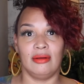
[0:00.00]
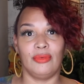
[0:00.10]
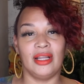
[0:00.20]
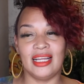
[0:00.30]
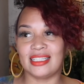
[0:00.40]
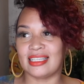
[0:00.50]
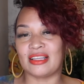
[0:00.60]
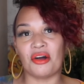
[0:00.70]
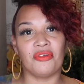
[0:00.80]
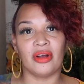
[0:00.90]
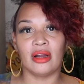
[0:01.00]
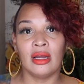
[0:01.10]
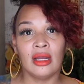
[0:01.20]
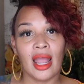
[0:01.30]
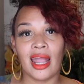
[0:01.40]
when this is over,
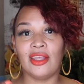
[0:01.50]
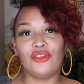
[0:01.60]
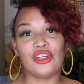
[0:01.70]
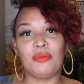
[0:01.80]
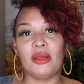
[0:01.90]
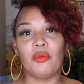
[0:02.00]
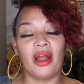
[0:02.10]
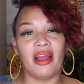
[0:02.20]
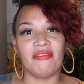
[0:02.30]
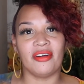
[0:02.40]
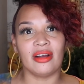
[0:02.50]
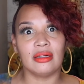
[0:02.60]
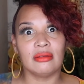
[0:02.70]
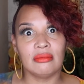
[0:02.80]
and you just be wherever.